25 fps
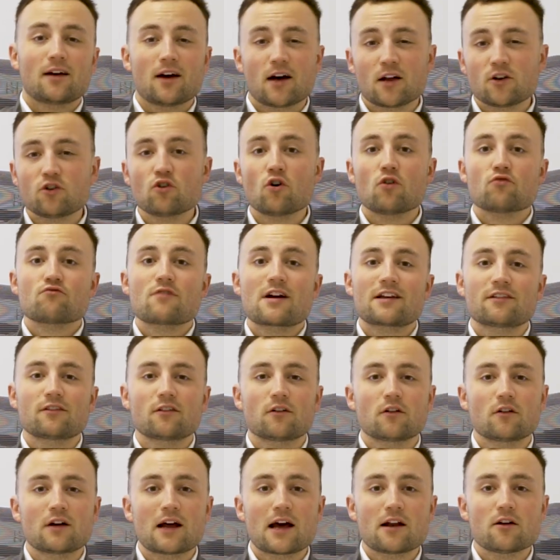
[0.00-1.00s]
and not
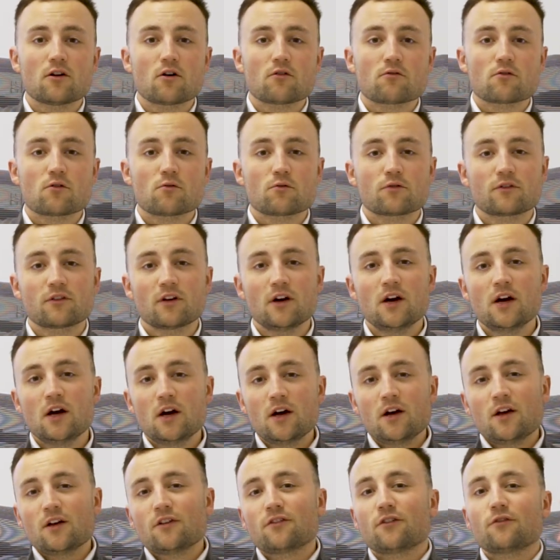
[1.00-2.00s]
resting on our laurels.
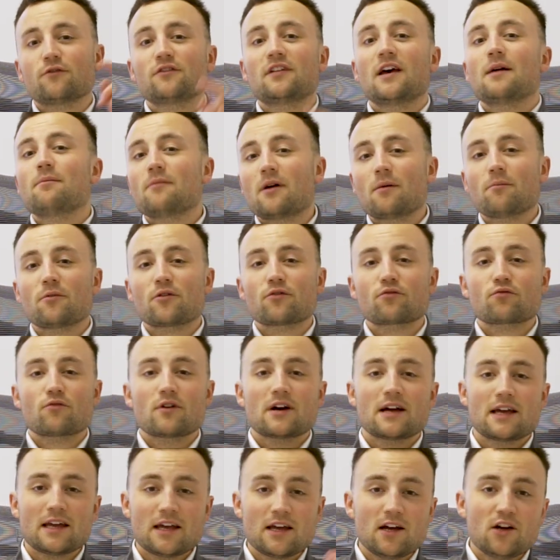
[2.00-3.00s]
So tip number
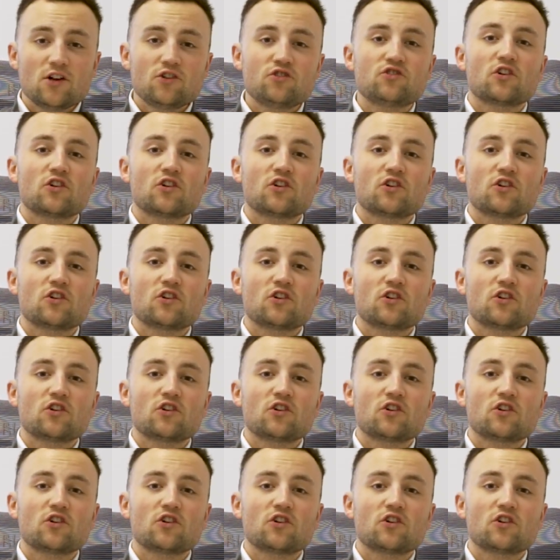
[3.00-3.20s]
3,